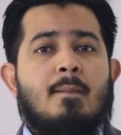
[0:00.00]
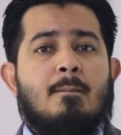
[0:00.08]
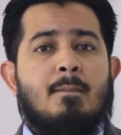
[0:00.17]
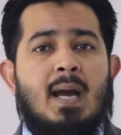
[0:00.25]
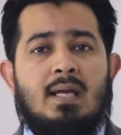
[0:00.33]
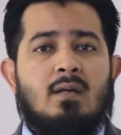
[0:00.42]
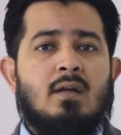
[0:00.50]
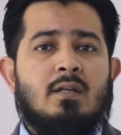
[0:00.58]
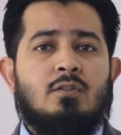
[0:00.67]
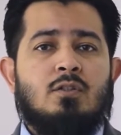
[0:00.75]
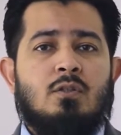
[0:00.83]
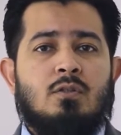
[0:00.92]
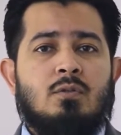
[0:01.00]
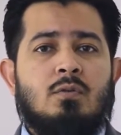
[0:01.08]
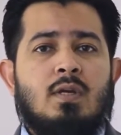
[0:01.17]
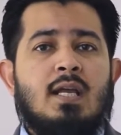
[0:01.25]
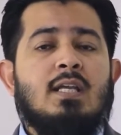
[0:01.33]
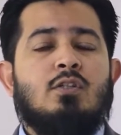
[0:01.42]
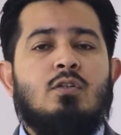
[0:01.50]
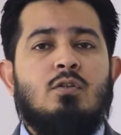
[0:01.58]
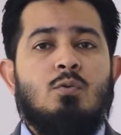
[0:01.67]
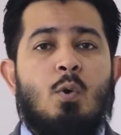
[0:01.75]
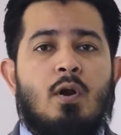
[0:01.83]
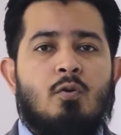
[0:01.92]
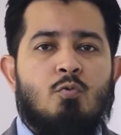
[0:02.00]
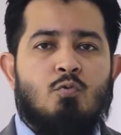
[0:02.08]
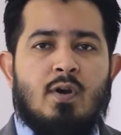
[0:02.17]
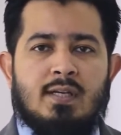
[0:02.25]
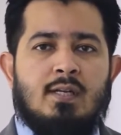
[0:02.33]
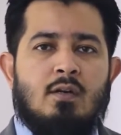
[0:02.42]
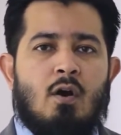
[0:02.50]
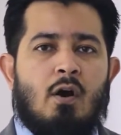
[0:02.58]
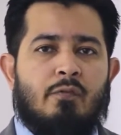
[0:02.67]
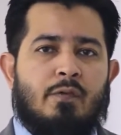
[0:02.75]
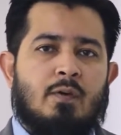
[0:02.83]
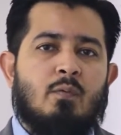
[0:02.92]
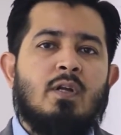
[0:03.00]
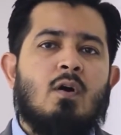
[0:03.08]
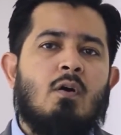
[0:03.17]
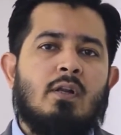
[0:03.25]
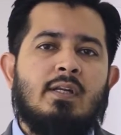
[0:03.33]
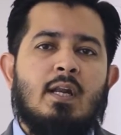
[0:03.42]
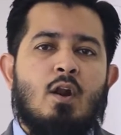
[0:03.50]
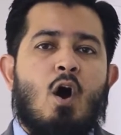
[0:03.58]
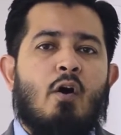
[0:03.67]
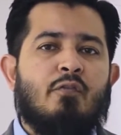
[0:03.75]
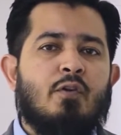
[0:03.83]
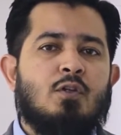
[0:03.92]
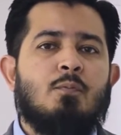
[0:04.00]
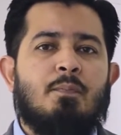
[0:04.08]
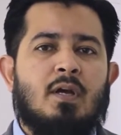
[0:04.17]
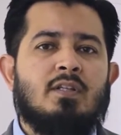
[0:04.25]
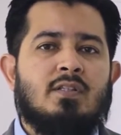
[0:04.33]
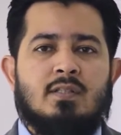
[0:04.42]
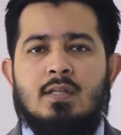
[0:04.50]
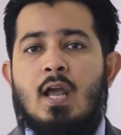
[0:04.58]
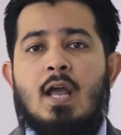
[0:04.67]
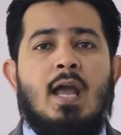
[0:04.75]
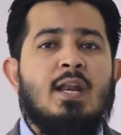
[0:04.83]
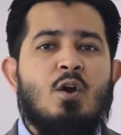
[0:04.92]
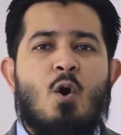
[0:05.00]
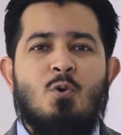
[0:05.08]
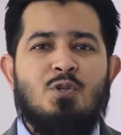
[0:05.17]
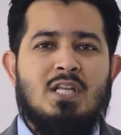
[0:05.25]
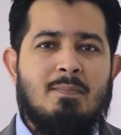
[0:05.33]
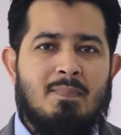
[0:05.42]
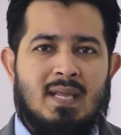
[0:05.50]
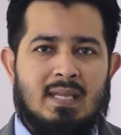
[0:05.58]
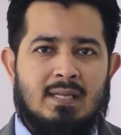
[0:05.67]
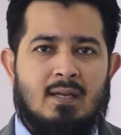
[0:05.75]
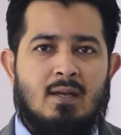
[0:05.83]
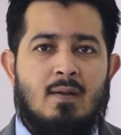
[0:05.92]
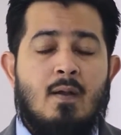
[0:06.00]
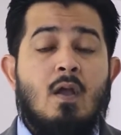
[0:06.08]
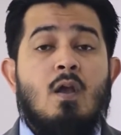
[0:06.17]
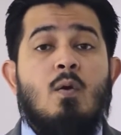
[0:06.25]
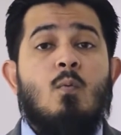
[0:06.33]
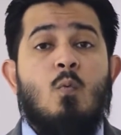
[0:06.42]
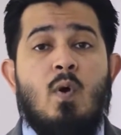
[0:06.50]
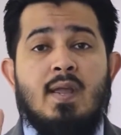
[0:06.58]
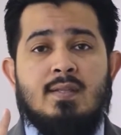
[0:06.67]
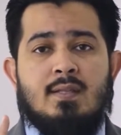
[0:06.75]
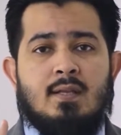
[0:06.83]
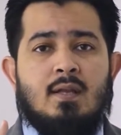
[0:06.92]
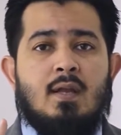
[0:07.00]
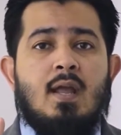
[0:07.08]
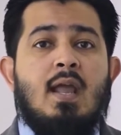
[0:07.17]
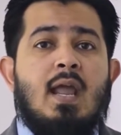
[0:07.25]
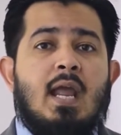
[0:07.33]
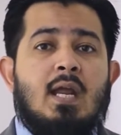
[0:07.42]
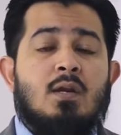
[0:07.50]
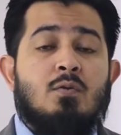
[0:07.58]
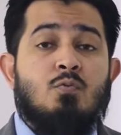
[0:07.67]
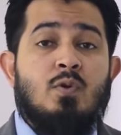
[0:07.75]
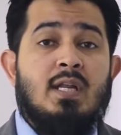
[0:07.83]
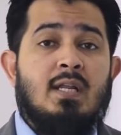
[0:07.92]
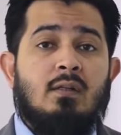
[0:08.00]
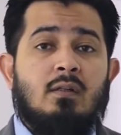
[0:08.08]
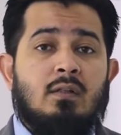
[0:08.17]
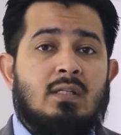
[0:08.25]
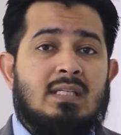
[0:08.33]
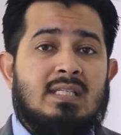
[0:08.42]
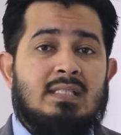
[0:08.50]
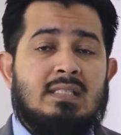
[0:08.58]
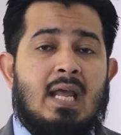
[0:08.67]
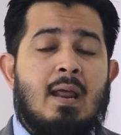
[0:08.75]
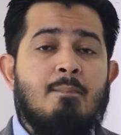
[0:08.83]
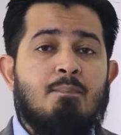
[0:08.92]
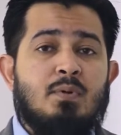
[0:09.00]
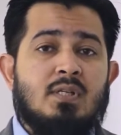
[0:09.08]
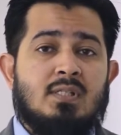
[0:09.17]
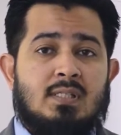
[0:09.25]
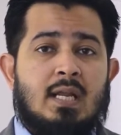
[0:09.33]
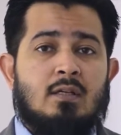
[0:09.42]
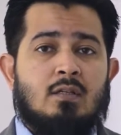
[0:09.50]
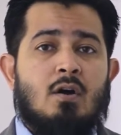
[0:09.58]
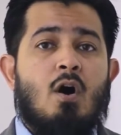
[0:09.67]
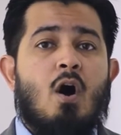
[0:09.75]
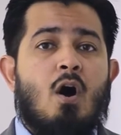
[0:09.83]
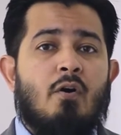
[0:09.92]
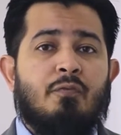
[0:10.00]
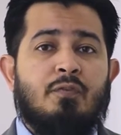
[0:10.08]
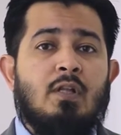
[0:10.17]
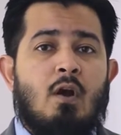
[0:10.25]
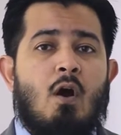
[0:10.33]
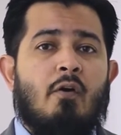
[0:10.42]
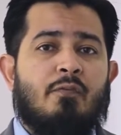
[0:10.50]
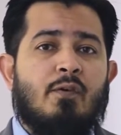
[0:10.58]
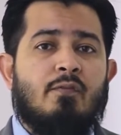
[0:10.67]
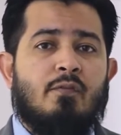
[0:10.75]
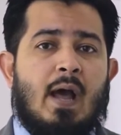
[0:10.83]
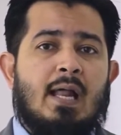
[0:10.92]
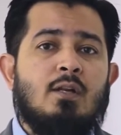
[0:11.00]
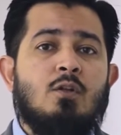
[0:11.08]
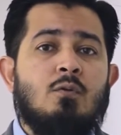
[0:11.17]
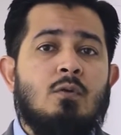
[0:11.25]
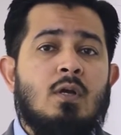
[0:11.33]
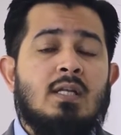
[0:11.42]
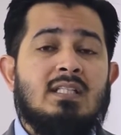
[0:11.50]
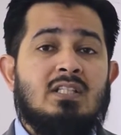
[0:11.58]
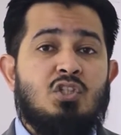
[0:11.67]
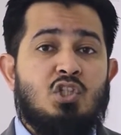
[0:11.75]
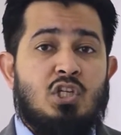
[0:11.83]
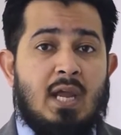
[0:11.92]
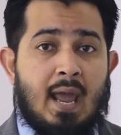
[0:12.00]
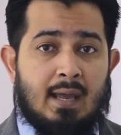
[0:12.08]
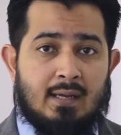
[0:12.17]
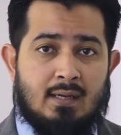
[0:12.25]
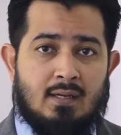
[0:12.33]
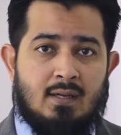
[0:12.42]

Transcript: my clients to do is to do a written offer. We call it an offer to purchase, an OTP, with a real 10% of the offer value check